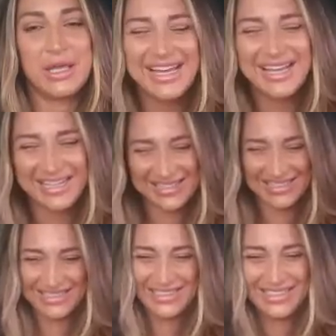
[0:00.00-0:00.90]
Good, you need
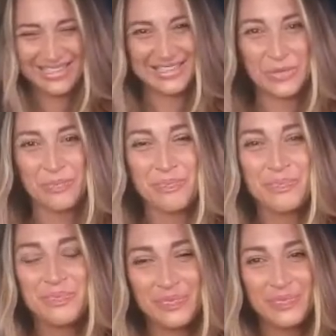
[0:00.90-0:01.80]
to sometimes,
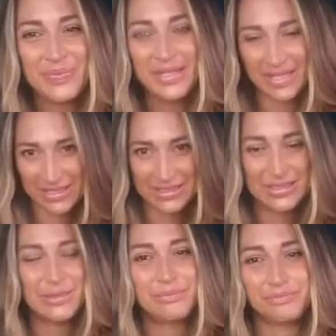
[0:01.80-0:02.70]
especially with their
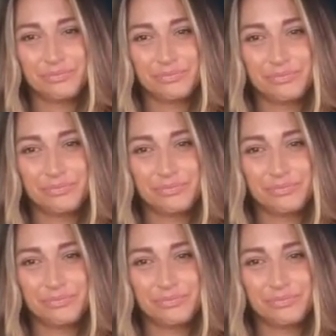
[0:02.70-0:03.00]
jobs.